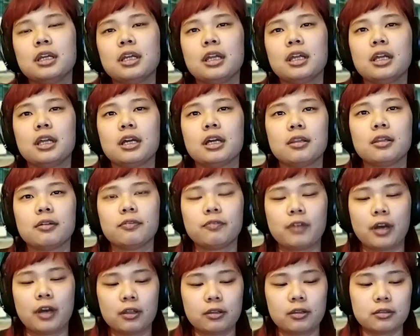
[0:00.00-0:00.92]
And the
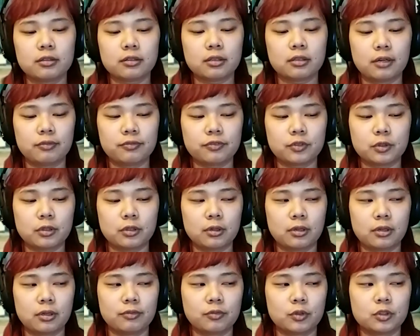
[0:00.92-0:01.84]
father,
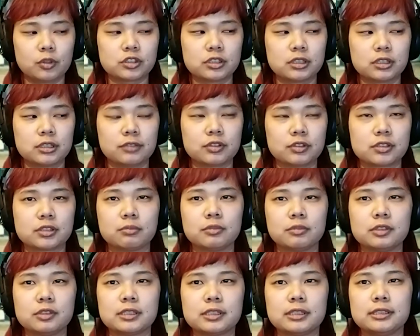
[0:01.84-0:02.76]
unfortunately, for some
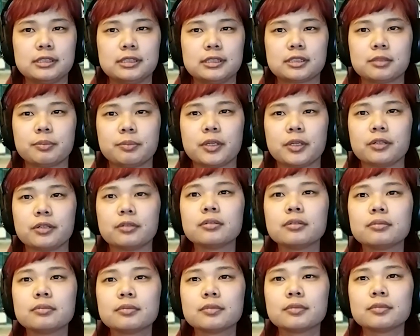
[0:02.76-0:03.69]
reason, disappeared.
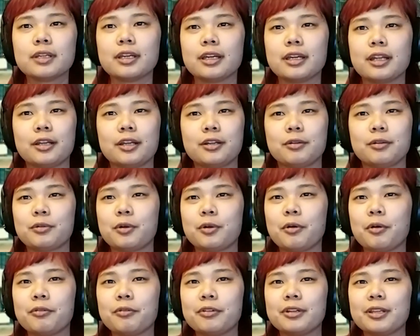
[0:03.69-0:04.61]
And I don't know
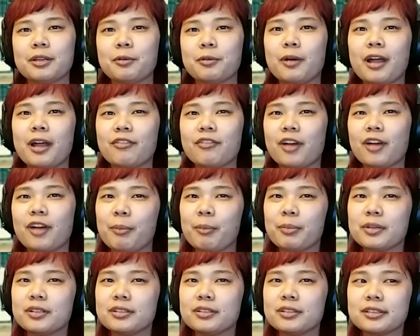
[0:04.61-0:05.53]
really what ever
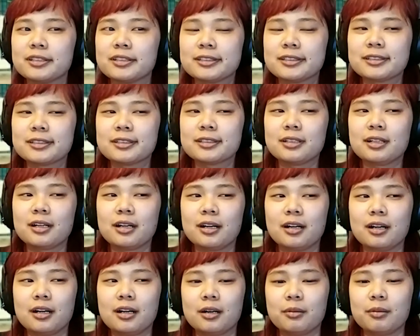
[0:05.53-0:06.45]
happened.
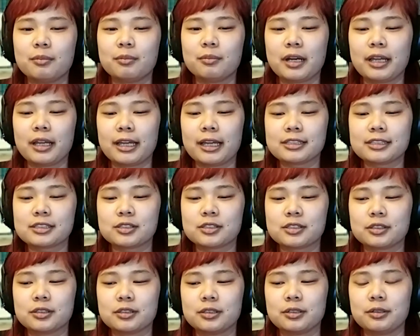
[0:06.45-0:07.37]
I asked
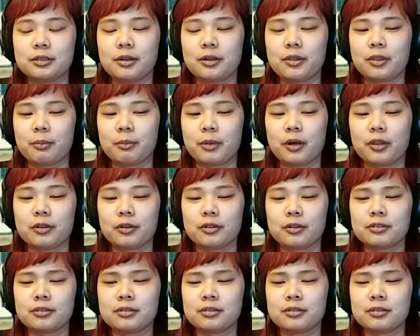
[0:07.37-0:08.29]
the
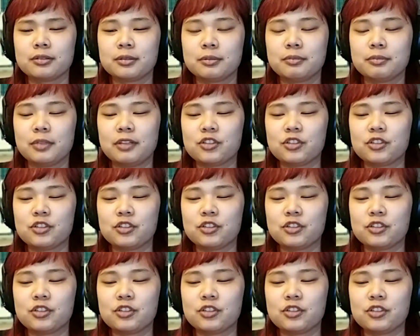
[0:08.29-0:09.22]
mother if she
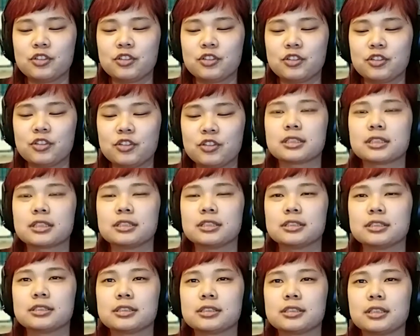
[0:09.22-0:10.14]
knew by chance,
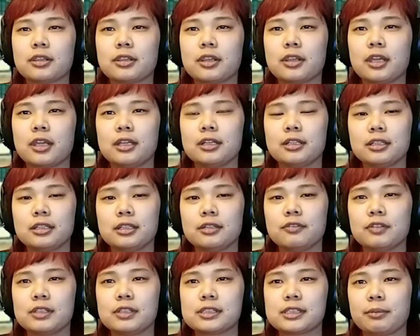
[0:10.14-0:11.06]
because they didn't live in the
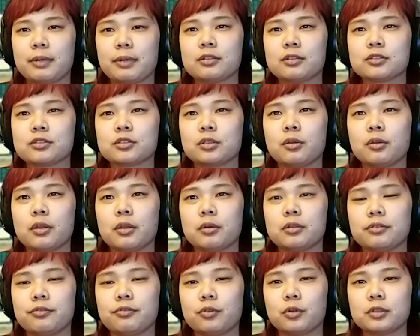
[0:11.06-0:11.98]
same household. They were
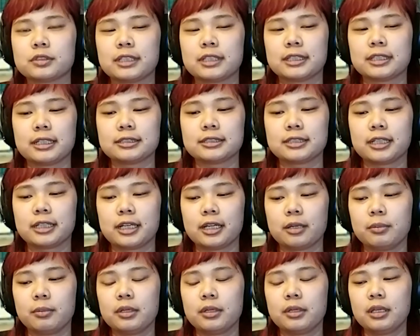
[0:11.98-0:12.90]
divorced at that time.